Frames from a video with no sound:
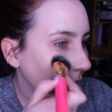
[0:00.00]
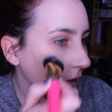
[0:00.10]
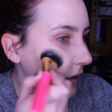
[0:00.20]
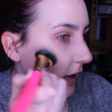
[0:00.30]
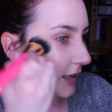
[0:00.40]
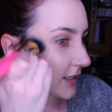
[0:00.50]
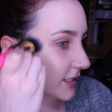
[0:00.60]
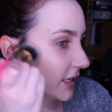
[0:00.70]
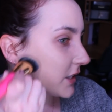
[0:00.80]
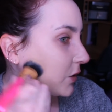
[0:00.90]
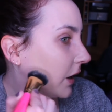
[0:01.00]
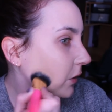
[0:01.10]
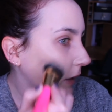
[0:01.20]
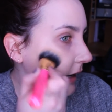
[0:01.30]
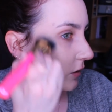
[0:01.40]
Yeah, it stays
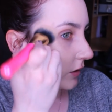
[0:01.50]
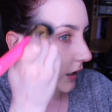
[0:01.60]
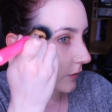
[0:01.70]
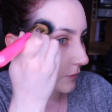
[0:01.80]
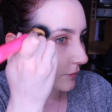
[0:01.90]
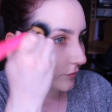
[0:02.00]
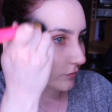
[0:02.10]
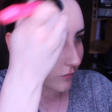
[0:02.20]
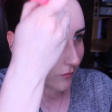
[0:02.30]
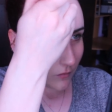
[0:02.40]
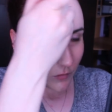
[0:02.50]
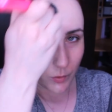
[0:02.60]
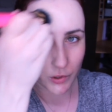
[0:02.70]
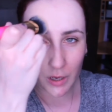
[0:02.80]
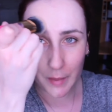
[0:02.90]
quite wet looking,
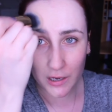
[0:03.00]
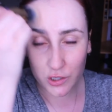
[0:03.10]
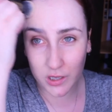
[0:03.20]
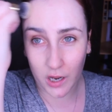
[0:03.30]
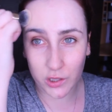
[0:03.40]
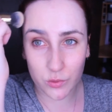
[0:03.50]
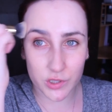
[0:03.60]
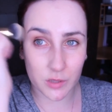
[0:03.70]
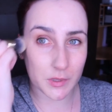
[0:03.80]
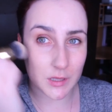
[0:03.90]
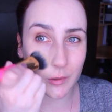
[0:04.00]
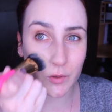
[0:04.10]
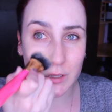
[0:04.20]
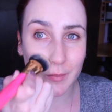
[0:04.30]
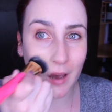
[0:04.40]
which I'm actually not used to because I'm
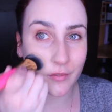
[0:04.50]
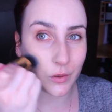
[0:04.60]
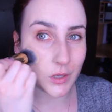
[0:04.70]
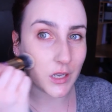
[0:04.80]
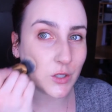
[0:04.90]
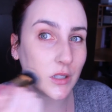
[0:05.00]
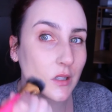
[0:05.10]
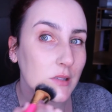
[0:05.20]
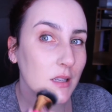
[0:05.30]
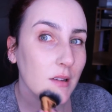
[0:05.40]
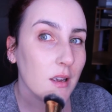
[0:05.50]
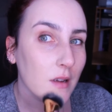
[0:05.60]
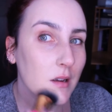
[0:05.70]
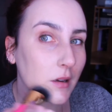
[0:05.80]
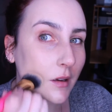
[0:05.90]
used to matte foundations.
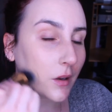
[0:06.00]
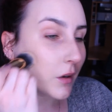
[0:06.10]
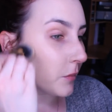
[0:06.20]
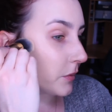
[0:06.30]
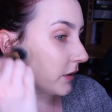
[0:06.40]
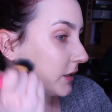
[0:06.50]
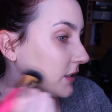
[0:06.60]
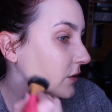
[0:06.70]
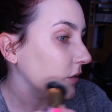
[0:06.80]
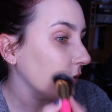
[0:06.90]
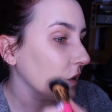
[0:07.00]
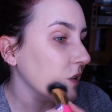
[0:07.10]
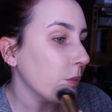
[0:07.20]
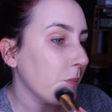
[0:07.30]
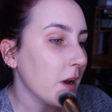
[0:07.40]
But it is covering
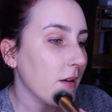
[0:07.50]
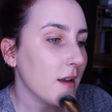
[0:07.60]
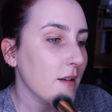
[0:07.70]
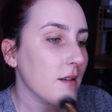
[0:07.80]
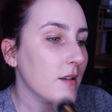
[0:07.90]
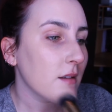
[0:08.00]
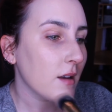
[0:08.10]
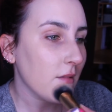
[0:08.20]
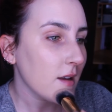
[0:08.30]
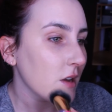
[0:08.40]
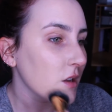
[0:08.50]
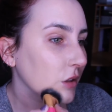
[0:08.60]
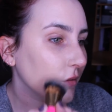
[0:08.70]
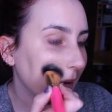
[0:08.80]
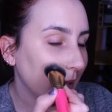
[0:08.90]
up
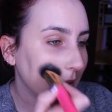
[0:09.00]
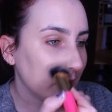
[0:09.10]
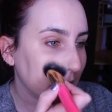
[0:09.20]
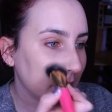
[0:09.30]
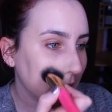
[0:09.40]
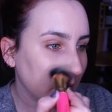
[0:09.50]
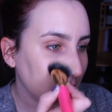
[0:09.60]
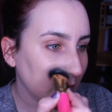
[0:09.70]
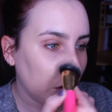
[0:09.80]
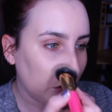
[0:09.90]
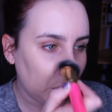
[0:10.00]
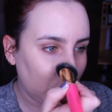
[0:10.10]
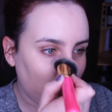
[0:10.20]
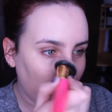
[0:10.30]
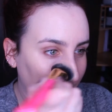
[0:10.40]
the redness. So
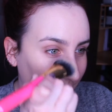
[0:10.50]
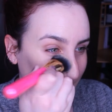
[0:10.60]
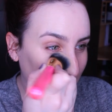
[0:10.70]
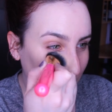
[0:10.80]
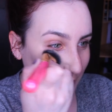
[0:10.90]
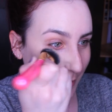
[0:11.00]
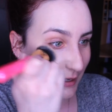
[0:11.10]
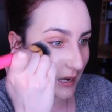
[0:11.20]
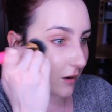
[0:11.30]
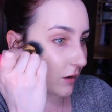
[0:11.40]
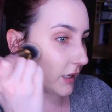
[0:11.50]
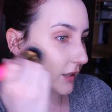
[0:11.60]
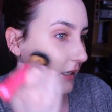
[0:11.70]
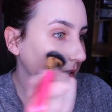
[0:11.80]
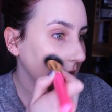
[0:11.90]
when the foundation is a bit yellow like
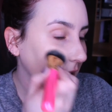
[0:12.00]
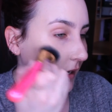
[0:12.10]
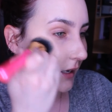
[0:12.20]
this,